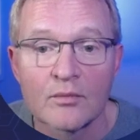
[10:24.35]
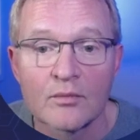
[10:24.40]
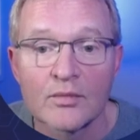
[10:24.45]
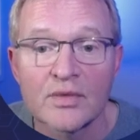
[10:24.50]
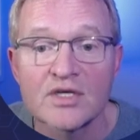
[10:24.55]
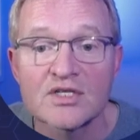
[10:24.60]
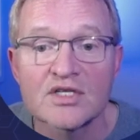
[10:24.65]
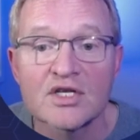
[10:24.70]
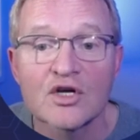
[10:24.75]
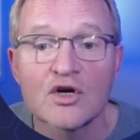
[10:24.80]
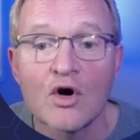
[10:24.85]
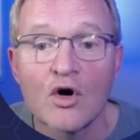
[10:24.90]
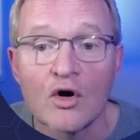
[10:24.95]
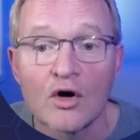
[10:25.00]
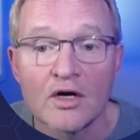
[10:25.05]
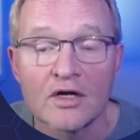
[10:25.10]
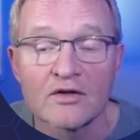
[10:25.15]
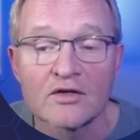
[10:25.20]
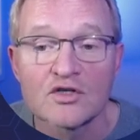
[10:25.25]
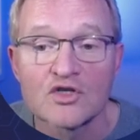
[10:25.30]
Press the
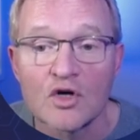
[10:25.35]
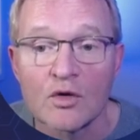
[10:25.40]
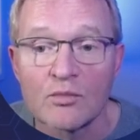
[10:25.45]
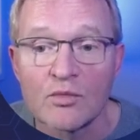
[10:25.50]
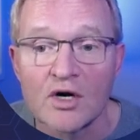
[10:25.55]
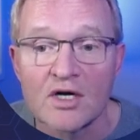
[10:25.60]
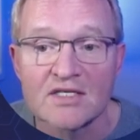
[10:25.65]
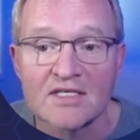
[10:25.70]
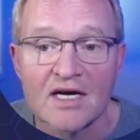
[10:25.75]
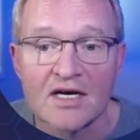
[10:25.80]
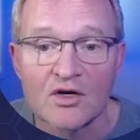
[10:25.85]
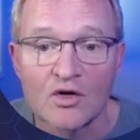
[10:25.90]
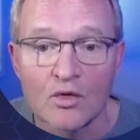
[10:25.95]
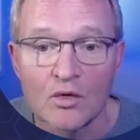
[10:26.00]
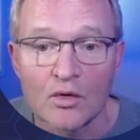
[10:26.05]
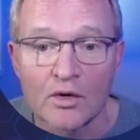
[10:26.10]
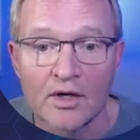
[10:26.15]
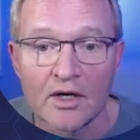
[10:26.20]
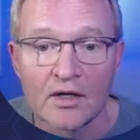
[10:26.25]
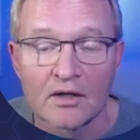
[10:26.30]
cog in the top right hand
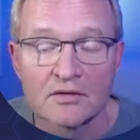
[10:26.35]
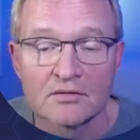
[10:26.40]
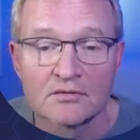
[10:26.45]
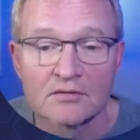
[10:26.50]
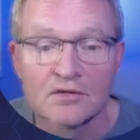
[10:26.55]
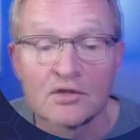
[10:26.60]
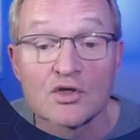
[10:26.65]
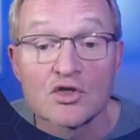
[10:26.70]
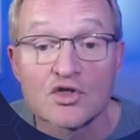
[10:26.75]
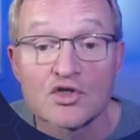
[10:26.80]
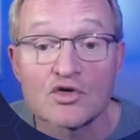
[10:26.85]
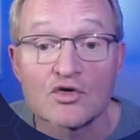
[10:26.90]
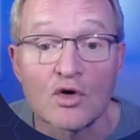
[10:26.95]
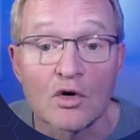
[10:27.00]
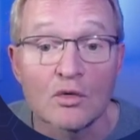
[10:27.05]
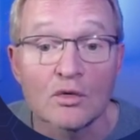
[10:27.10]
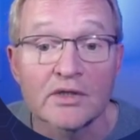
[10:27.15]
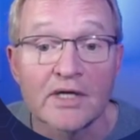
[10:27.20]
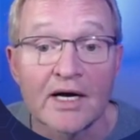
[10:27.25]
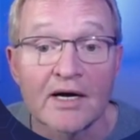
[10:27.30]
corner.
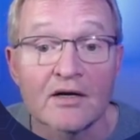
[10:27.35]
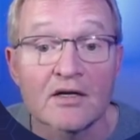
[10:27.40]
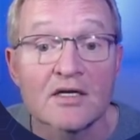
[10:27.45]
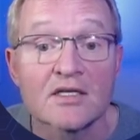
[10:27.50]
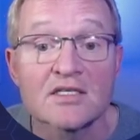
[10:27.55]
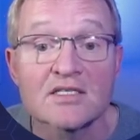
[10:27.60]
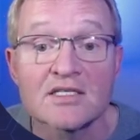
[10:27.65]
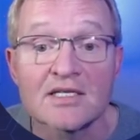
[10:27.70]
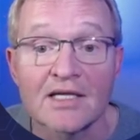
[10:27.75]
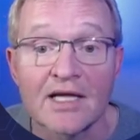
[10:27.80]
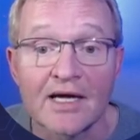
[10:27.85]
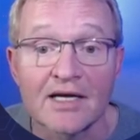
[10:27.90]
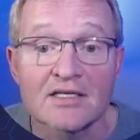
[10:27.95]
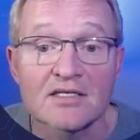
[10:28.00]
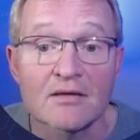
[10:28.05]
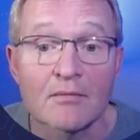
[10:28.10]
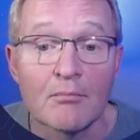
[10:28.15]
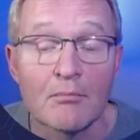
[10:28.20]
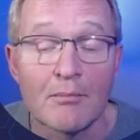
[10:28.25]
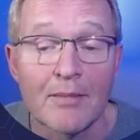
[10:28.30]
Scroll down and select
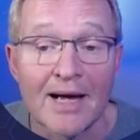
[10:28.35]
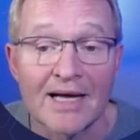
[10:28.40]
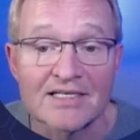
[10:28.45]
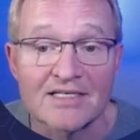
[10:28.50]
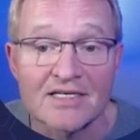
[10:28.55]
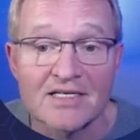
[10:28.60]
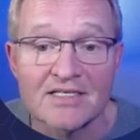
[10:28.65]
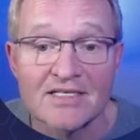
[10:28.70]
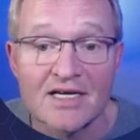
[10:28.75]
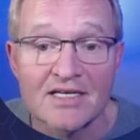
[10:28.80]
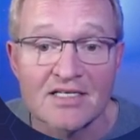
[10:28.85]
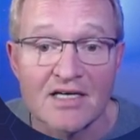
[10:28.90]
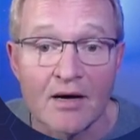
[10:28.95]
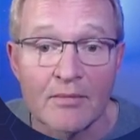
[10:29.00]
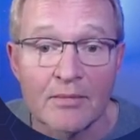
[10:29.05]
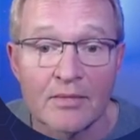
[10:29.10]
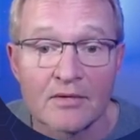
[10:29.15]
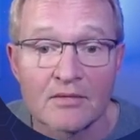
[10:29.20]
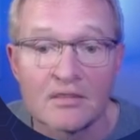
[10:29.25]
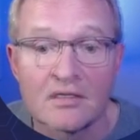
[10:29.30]
Matter
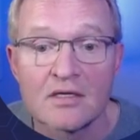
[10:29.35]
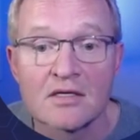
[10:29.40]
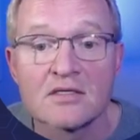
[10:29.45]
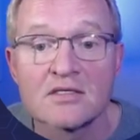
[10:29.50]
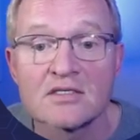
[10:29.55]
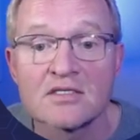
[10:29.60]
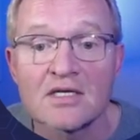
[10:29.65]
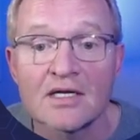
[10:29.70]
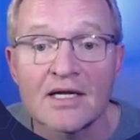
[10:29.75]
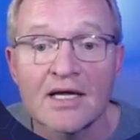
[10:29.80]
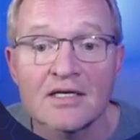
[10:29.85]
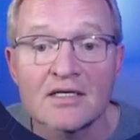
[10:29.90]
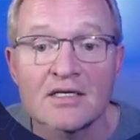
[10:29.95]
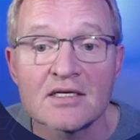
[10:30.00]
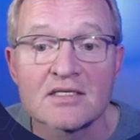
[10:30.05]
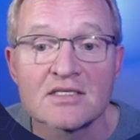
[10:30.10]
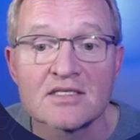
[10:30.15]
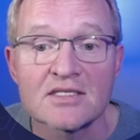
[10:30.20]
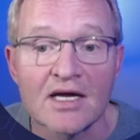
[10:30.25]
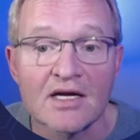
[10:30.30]
Setup. Select
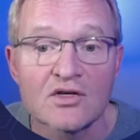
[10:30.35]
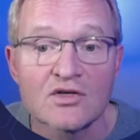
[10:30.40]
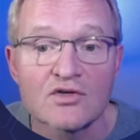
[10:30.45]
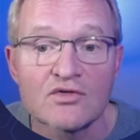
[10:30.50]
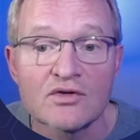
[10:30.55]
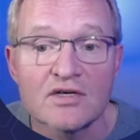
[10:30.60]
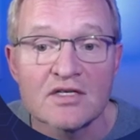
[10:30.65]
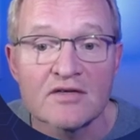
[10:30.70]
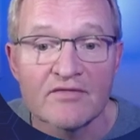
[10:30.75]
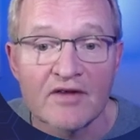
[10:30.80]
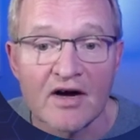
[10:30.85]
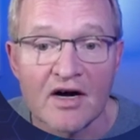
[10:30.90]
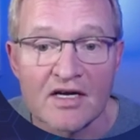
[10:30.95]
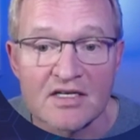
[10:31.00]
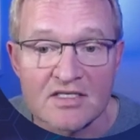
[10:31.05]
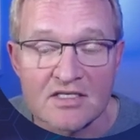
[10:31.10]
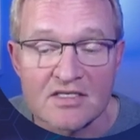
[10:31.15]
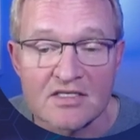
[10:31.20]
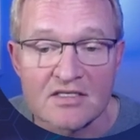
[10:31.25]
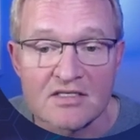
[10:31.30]
Secondary
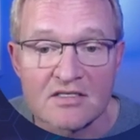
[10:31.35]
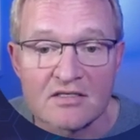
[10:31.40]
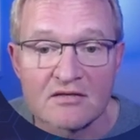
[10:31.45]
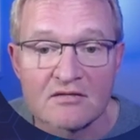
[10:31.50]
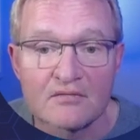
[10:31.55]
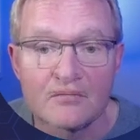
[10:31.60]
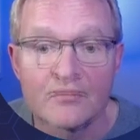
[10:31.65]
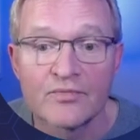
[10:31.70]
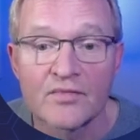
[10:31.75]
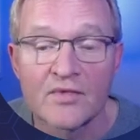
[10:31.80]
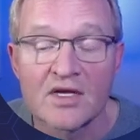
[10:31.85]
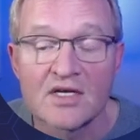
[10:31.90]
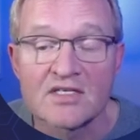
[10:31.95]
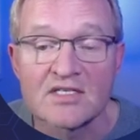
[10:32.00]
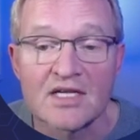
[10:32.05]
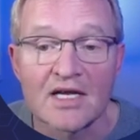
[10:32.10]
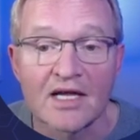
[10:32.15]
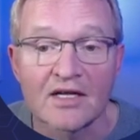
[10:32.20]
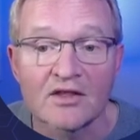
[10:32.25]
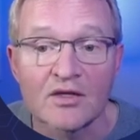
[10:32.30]
Devices.
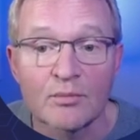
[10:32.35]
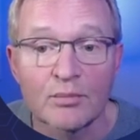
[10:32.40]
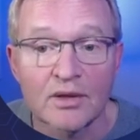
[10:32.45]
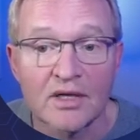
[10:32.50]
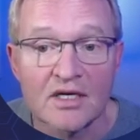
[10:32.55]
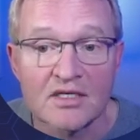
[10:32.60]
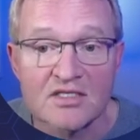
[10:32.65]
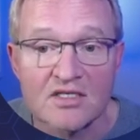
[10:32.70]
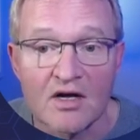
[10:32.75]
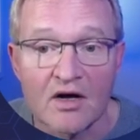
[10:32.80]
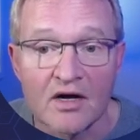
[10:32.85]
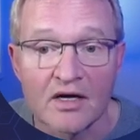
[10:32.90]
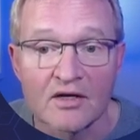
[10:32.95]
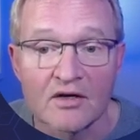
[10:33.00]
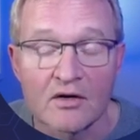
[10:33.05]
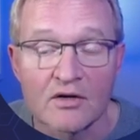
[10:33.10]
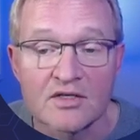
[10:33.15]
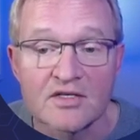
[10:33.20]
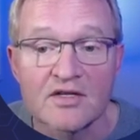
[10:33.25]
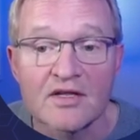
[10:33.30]
Select the plus
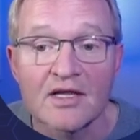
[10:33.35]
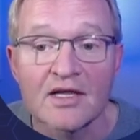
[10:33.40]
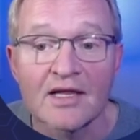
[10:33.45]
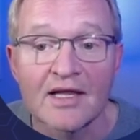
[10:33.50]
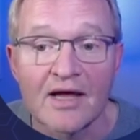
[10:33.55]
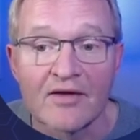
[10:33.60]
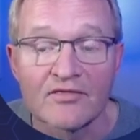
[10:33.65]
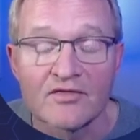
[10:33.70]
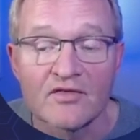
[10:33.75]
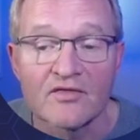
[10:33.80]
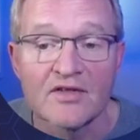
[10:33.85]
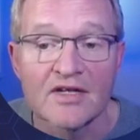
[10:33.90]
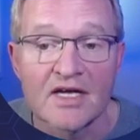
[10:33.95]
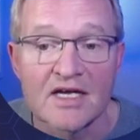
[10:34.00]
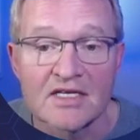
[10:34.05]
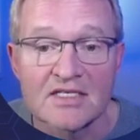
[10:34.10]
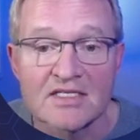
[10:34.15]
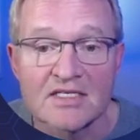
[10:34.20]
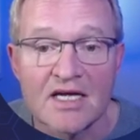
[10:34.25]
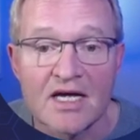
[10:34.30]
icon to the left of the
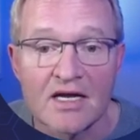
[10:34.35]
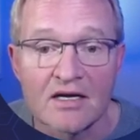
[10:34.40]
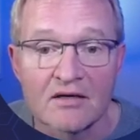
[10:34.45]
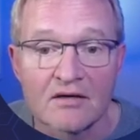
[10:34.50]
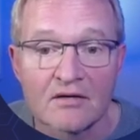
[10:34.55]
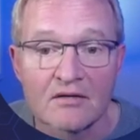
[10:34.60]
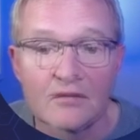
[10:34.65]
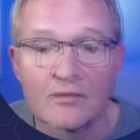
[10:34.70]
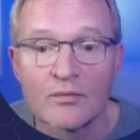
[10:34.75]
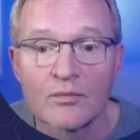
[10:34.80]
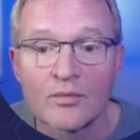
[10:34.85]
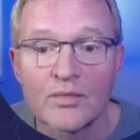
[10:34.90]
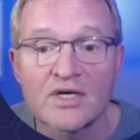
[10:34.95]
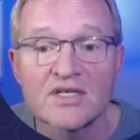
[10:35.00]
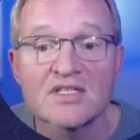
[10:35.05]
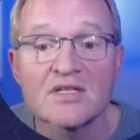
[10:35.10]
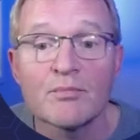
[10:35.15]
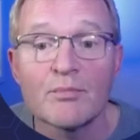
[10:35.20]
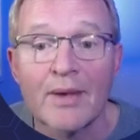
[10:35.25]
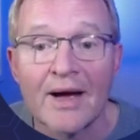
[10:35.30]
S10.
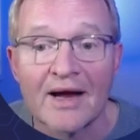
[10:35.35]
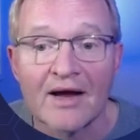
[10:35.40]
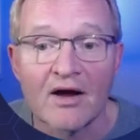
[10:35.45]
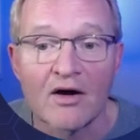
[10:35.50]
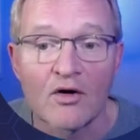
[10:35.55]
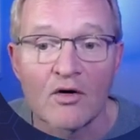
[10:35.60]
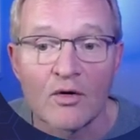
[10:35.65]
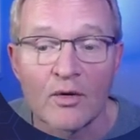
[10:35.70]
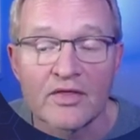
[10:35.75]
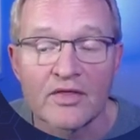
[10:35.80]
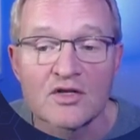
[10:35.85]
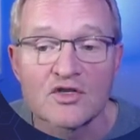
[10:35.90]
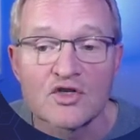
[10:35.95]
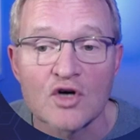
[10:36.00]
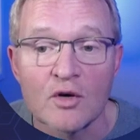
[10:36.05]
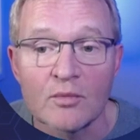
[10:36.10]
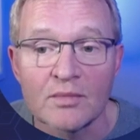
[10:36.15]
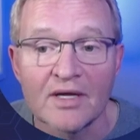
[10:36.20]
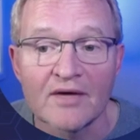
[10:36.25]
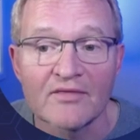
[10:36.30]
Press the back arrow in the
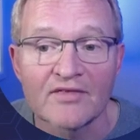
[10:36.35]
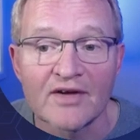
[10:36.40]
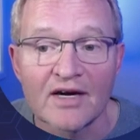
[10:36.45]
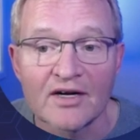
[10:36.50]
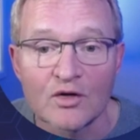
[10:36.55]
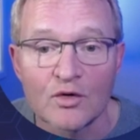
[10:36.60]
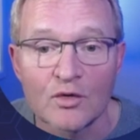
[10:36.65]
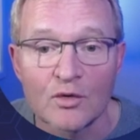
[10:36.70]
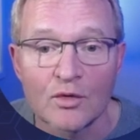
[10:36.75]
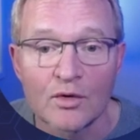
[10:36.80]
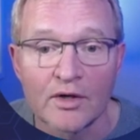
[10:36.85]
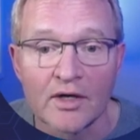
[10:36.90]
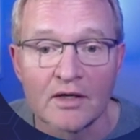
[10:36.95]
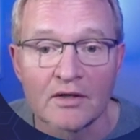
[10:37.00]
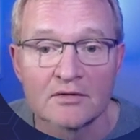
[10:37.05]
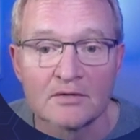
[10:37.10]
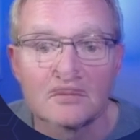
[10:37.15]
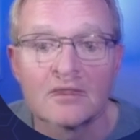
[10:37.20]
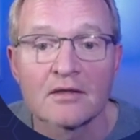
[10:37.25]
top left hand corner.